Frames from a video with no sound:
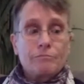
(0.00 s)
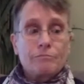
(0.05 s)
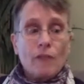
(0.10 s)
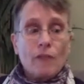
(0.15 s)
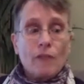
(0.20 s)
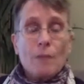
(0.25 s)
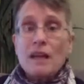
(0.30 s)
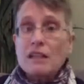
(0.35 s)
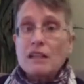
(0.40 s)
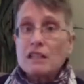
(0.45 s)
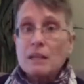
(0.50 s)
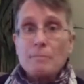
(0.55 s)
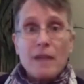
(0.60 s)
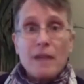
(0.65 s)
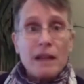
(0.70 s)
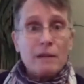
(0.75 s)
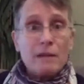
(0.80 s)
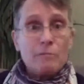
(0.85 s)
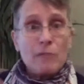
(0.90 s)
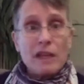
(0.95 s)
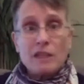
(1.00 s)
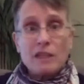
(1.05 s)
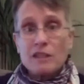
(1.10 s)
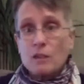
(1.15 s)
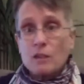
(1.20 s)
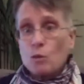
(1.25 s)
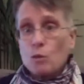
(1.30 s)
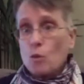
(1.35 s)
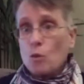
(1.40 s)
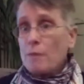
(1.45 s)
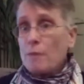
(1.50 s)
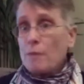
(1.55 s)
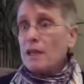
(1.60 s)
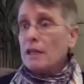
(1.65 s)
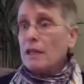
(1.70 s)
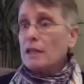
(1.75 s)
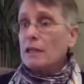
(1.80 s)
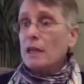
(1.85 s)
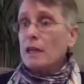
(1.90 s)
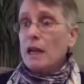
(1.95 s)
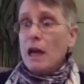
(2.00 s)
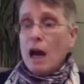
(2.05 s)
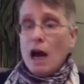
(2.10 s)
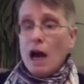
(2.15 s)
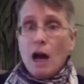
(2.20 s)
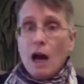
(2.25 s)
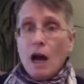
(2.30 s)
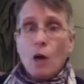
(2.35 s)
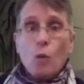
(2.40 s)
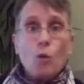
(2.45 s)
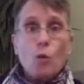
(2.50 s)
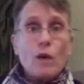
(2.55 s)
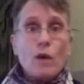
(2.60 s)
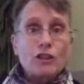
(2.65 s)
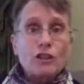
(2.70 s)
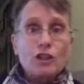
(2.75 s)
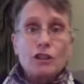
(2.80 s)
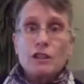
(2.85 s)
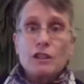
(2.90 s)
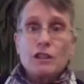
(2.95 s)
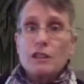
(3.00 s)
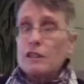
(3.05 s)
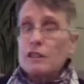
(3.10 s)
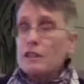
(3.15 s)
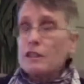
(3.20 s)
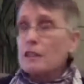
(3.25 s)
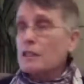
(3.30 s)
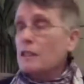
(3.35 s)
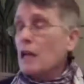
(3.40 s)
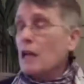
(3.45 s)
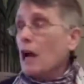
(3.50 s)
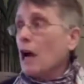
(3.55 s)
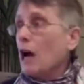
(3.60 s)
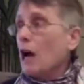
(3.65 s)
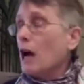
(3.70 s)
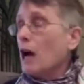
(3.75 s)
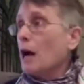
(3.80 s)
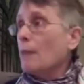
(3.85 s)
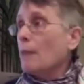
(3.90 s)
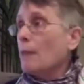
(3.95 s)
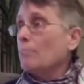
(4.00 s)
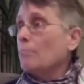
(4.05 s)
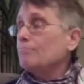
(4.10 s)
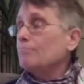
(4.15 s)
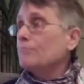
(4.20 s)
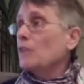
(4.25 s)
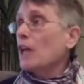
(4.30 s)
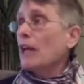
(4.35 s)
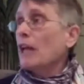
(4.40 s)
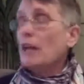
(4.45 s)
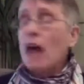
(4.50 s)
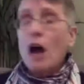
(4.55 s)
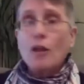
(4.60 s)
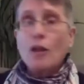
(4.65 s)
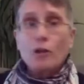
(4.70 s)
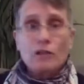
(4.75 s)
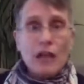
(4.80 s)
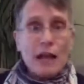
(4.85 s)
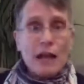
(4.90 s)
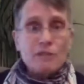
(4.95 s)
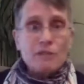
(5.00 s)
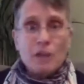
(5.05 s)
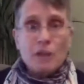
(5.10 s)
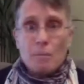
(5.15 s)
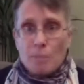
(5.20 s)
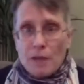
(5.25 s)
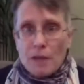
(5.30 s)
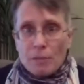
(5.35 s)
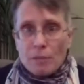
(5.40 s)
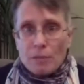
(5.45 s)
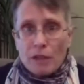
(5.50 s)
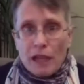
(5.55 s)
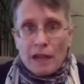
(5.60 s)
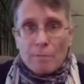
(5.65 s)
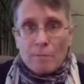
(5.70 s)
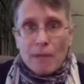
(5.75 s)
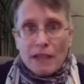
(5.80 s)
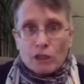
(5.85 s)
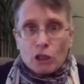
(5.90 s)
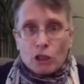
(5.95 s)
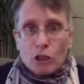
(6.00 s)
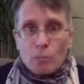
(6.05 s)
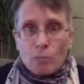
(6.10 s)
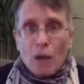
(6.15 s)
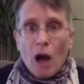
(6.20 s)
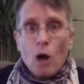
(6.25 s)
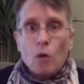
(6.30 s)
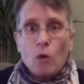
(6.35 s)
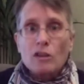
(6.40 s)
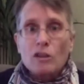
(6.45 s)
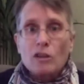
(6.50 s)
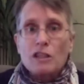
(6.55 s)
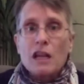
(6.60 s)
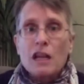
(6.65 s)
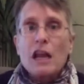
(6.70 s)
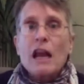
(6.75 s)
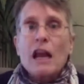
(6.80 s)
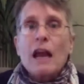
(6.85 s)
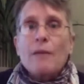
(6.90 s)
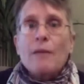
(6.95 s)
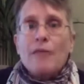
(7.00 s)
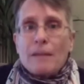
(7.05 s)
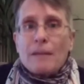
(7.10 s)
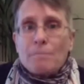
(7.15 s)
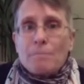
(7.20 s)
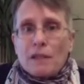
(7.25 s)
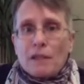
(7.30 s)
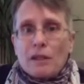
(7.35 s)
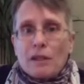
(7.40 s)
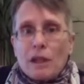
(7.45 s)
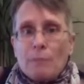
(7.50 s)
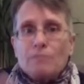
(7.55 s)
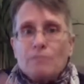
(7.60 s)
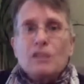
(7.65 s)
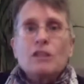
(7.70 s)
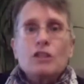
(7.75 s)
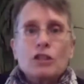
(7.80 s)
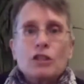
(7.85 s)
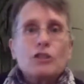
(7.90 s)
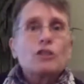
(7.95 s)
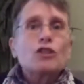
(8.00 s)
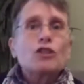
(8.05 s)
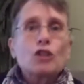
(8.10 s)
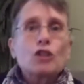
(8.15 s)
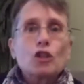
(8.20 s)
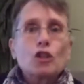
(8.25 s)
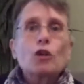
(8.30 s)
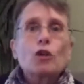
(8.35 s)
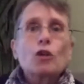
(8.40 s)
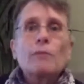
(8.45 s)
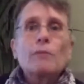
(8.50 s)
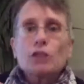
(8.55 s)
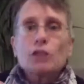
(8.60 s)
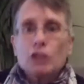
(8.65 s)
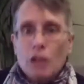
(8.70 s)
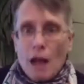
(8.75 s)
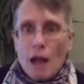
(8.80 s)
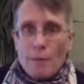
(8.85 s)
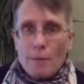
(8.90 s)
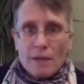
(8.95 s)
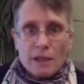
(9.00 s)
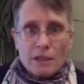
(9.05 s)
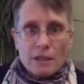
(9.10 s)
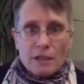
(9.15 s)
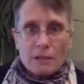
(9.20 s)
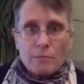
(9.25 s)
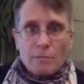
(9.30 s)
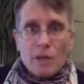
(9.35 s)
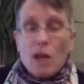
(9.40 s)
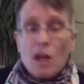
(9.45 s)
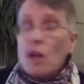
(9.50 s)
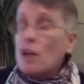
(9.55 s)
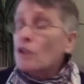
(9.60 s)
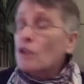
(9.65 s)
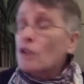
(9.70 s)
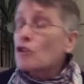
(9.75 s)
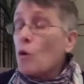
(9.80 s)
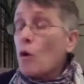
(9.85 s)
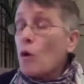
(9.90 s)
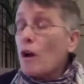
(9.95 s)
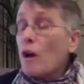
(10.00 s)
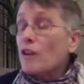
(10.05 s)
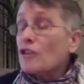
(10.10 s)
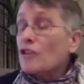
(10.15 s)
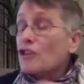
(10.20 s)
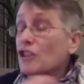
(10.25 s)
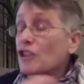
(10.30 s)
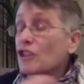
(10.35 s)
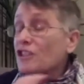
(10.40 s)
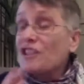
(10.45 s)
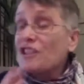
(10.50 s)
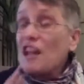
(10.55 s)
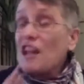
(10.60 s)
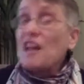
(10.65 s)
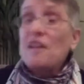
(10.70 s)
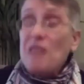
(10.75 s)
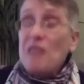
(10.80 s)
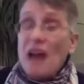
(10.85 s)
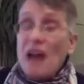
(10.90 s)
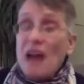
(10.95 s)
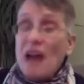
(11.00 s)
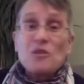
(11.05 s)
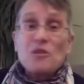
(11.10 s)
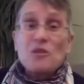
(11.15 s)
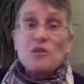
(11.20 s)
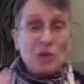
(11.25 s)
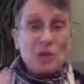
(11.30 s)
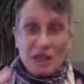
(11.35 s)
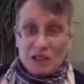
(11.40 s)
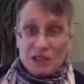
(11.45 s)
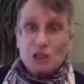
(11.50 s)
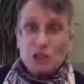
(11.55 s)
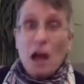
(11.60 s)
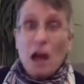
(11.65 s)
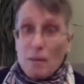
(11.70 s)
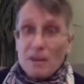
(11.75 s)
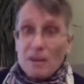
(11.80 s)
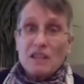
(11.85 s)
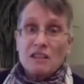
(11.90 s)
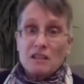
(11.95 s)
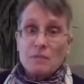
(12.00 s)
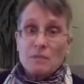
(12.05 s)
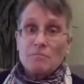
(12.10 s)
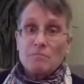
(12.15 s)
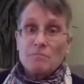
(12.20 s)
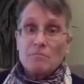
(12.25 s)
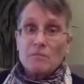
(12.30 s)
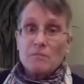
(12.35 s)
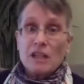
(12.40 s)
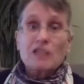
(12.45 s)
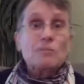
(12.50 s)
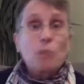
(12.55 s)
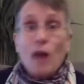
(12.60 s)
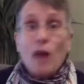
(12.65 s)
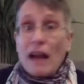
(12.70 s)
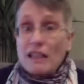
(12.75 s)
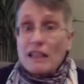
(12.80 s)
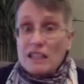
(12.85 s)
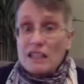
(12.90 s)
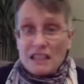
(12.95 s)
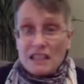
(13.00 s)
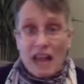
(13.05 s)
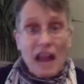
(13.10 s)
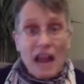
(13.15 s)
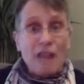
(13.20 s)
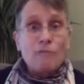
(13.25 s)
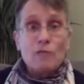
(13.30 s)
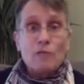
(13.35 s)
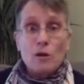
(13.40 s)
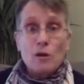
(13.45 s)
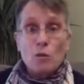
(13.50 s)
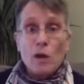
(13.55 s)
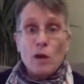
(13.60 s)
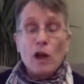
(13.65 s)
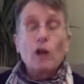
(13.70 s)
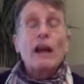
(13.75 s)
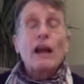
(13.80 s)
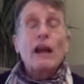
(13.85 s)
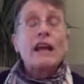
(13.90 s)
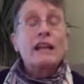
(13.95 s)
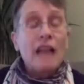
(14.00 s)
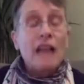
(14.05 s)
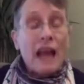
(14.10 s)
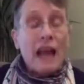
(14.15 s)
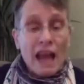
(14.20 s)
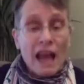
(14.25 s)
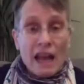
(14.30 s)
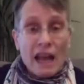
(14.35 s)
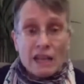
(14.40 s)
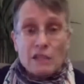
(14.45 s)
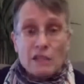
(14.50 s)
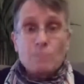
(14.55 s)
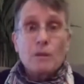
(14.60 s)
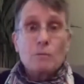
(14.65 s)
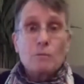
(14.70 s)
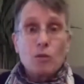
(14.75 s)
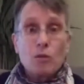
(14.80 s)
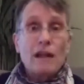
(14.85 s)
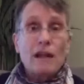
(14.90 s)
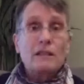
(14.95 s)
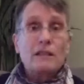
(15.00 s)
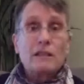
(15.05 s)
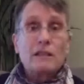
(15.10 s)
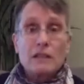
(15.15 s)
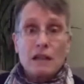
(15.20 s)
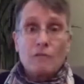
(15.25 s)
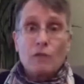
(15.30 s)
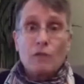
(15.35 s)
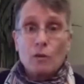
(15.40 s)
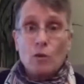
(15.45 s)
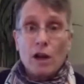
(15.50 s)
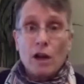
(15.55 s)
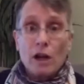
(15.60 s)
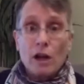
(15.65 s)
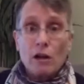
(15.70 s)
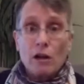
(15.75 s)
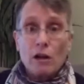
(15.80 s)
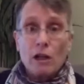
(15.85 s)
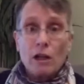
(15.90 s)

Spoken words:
medicine men, medicine women, witches, and other types of people that have magical powers, they've been lumped into the term shamanism. So just saying that, you know that shamanism is practiced everywhere, and it has been practiced everywhere